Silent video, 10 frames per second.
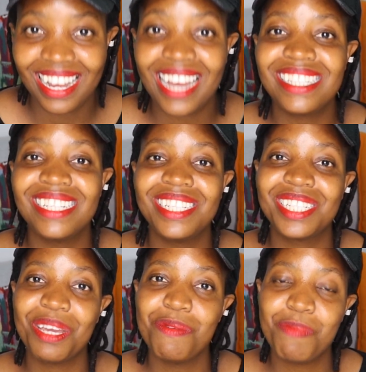
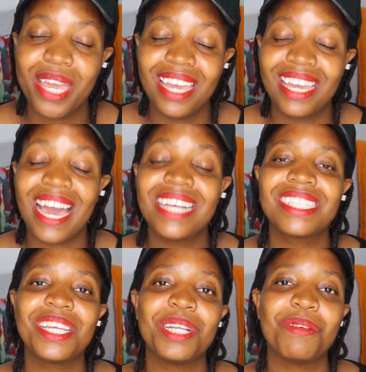Ngathi get big.
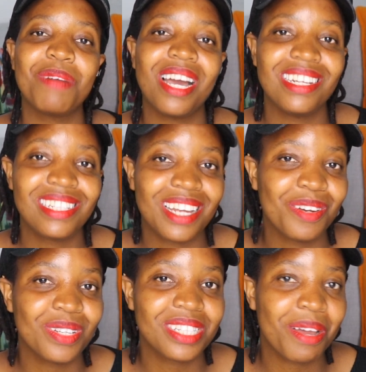Asidli imali
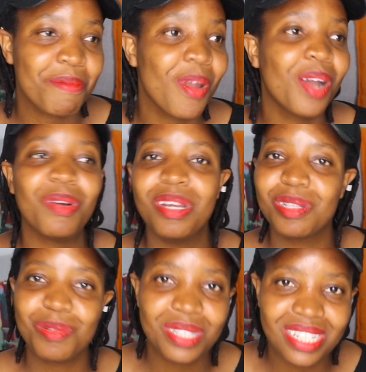sithandwa sami. We are
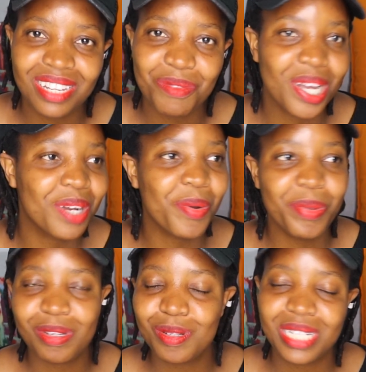going to see
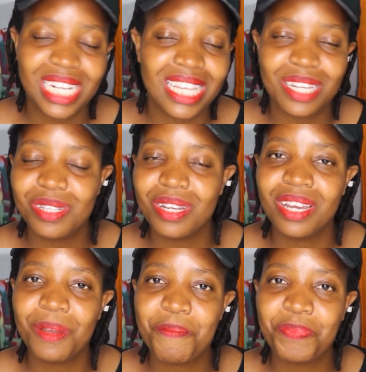that
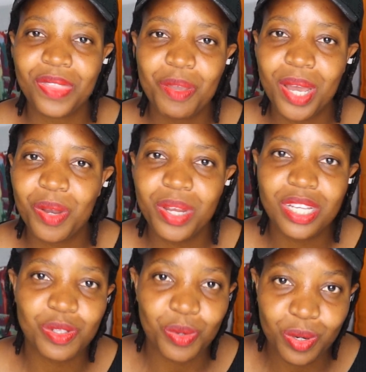we are
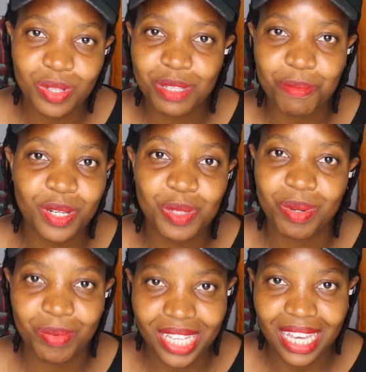going to cross the bridge
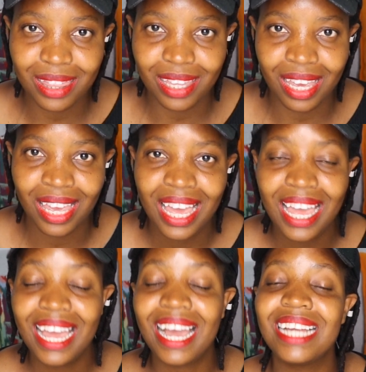when we get there.
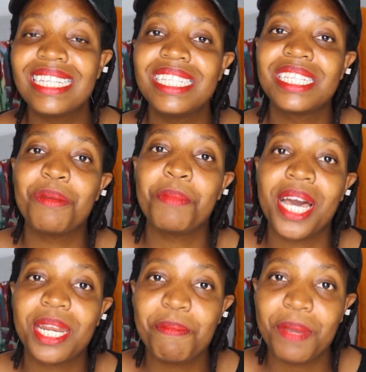Ngathi get
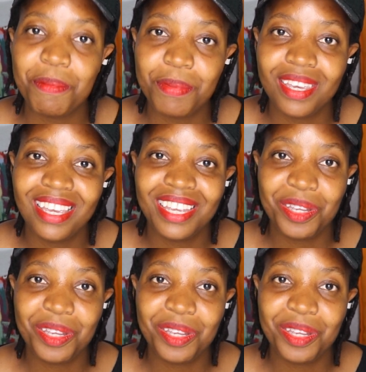married, baby.